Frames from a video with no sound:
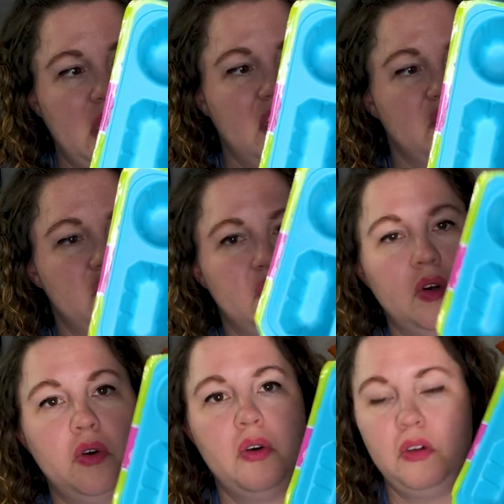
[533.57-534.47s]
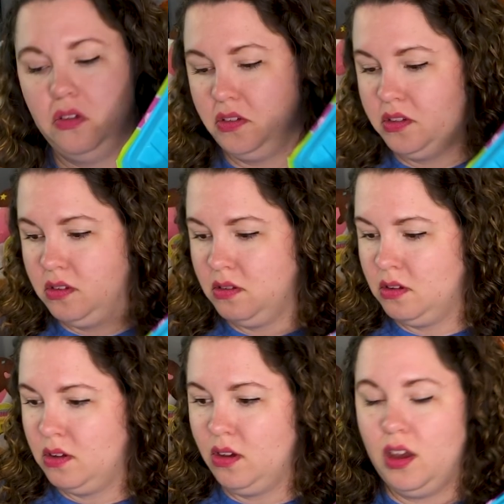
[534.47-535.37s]
extra holes.
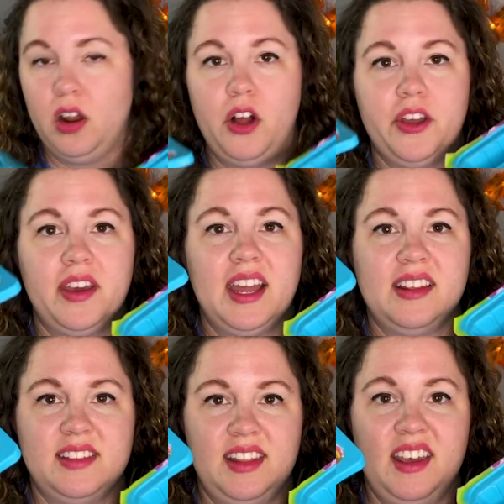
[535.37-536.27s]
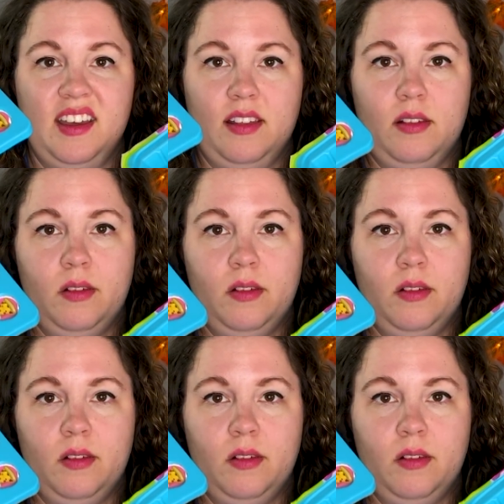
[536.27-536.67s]
And all you get is this.